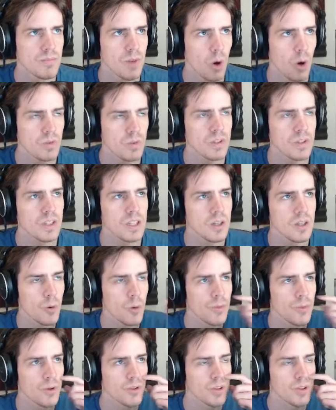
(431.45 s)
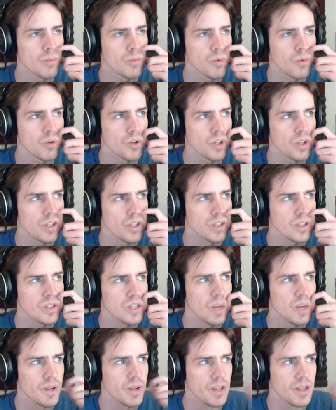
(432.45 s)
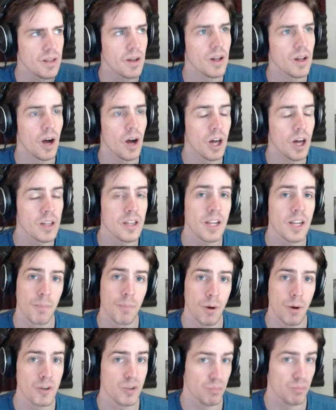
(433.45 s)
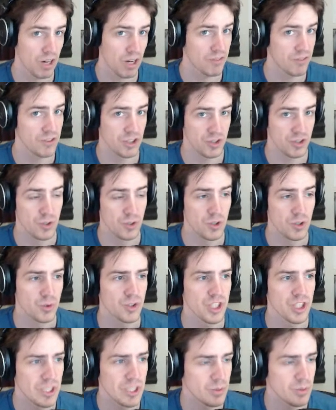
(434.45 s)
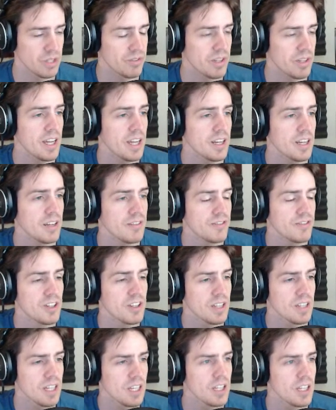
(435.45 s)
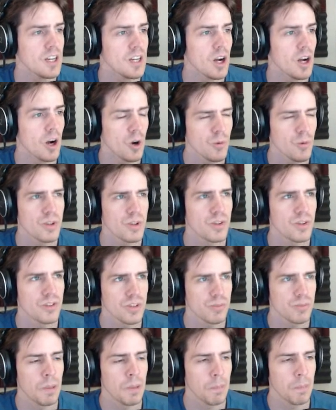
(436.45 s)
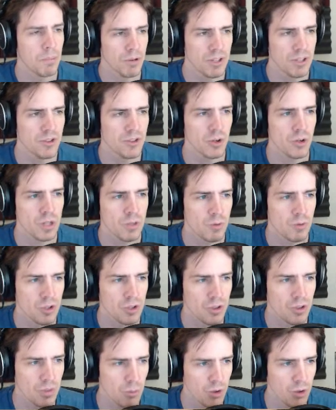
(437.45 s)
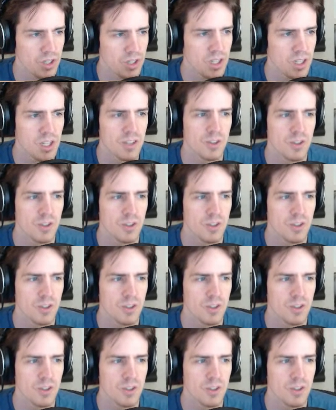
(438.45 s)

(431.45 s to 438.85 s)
only eat oatmeal in the morning. I mean, unlike most breakfast foods, which I eat whenever the heck I feel like, oatmeal seems to be pretty strongly rooted in the morning.